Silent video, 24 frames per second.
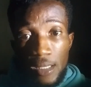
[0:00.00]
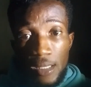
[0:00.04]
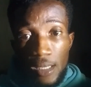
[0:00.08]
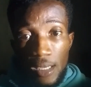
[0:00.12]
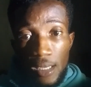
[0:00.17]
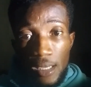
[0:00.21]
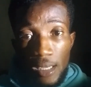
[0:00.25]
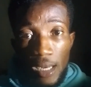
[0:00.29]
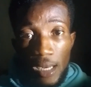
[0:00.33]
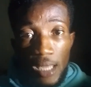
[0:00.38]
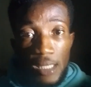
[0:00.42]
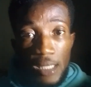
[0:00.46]

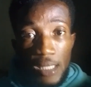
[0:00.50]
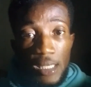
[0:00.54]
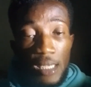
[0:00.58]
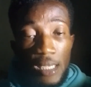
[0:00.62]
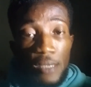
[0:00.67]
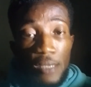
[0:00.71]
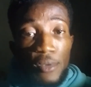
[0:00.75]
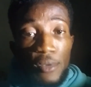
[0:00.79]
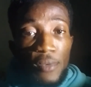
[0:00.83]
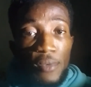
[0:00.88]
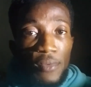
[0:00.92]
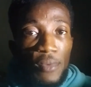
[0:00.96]
Let's say
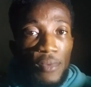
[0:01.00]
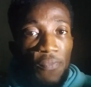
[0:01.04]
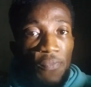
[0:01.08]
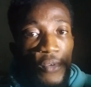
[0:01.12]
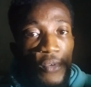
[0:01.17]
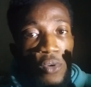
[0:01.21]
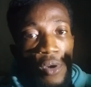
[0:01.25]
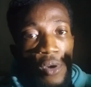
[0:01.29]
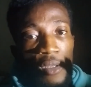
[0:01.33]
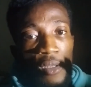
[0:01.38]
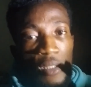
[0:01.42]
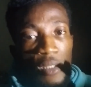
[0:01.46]
if you go
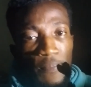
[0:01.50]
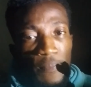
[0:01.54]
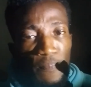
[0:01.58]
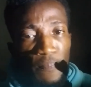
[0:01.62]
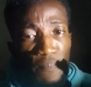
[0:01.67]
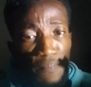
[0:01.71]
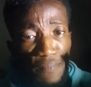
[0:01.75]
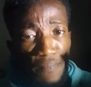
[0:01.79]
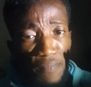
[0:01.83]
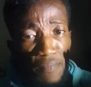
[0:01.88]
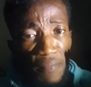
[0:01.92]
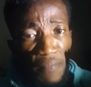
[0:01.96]
on
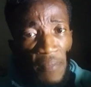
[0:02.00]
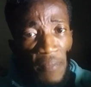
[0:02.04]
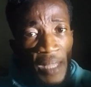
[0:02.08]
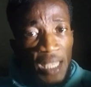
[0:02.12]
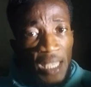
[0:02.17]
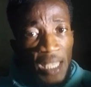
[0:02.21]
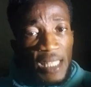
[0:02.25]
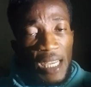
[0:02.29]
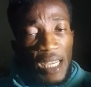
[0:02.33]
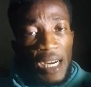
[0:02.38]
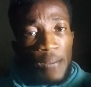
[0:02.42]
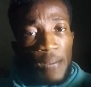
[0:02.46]

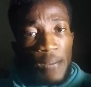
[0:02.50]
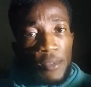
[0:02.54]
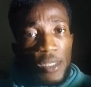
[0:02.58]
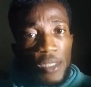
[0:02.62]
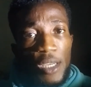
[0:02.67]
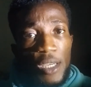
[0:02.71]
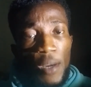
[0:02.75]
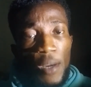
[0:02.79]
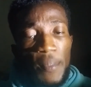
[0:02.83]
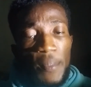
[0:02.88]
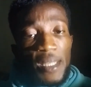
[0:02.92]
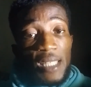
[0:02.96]
Instagram, you see
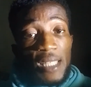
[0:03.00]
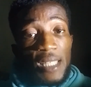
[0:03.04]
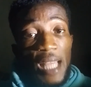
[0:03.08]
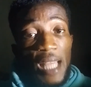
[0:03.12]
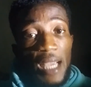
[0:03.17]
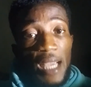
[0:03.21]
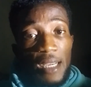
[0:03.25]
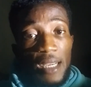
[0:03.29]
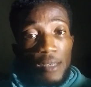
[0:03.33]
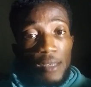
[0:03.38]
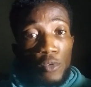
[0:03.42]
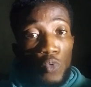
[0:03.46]
companies like
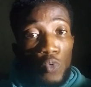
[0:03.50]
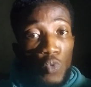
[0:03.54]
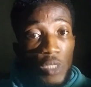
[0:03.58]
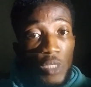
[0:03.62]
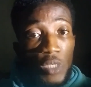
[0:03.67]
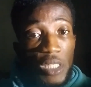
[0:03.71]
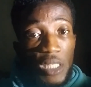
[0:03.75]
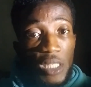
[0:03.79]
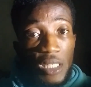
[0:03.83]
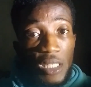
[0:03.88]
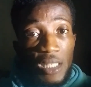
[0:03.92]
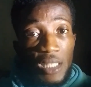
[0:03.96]

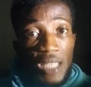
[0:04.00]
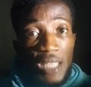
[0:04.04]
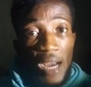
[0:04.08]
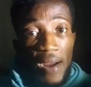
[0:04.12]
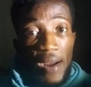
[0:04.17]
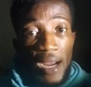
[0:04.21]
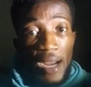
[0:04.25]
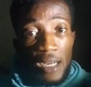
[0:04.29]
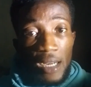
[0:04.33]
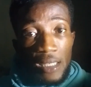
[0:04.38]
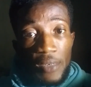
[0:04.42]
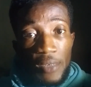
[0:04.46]
Gucci, Zara,
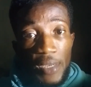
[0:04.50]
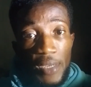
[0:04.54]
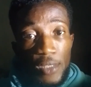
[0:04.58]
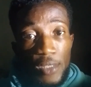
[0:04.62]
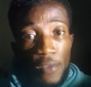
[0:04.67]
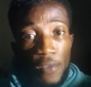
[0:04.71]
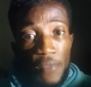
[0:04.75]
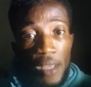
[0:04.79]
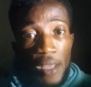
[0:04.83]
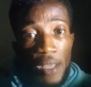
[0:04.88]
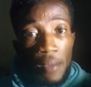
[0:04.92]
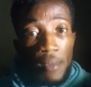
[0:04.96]
and the rest of
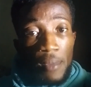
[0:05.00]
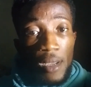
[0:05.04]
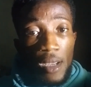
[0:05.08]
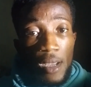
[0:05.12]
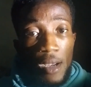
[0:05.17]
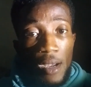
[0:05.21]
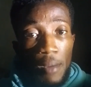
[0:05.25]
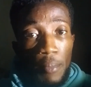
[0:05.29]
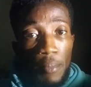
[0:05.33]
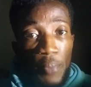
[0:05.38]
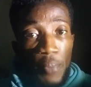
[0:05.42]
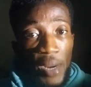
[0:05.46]
them.
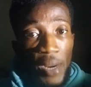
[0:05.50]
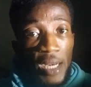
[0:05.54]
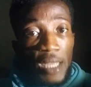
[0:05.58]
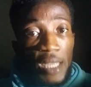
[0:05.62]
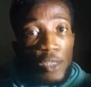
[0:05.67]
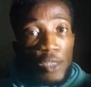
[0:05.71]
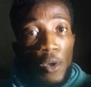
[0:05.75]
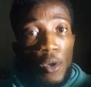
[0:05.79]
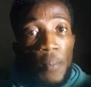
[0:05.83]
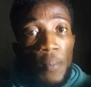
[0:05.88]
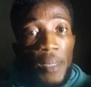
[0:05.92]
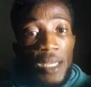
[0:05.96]
Branded
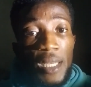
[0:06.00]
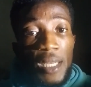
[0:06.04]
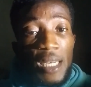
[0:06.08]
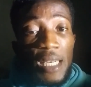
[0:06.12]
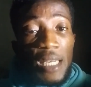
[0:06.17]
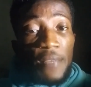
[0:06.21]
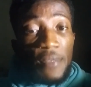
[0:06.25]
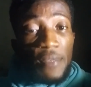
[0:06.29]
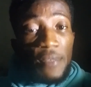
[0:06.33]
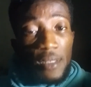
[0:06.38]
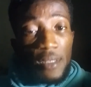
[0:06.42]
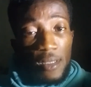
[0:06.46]
company
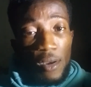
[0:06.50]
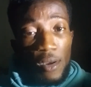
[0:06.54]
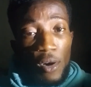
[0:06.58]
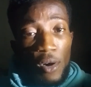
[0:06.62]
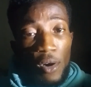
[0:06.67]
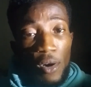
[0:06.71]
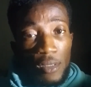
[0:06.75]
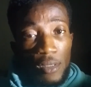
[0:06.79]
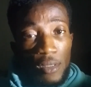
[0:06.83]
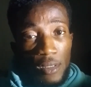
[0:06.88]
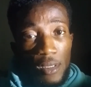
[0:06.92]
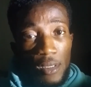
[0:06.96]
lives
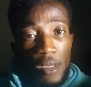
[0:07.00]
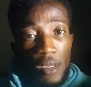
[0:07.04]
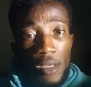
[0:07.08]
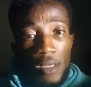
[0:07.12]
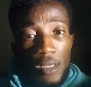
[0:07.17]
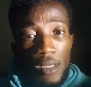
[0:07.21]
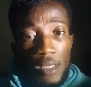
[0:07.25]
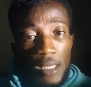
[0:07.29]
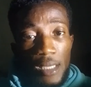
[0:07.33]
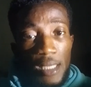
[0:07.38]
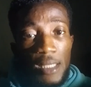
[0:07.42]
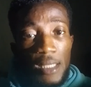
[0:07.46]
on
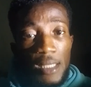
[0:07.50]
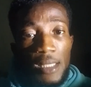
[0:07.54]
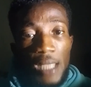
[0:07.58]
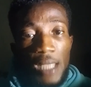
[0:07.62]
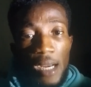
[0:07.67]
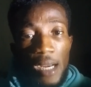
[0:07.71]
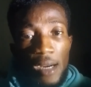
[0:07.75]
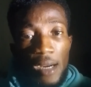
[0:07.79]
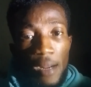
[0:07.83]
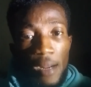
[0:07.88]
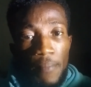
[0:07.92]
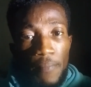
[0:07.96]

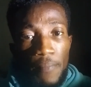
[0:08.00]
Instagram.